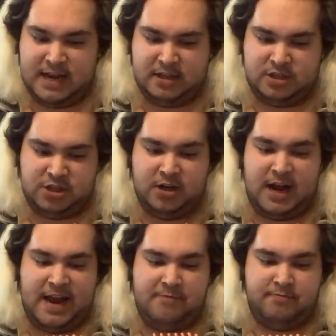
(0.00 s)
Sure,
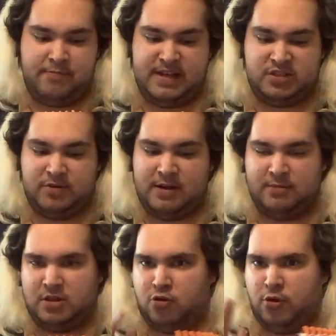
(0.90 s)
I messed around
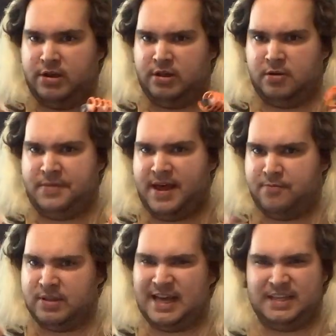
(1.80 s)
with the coil a little bit,
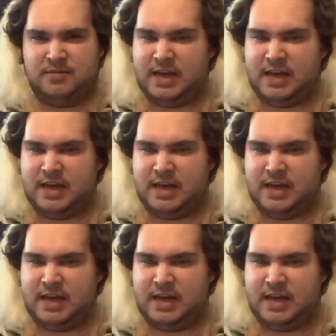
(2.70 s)
but that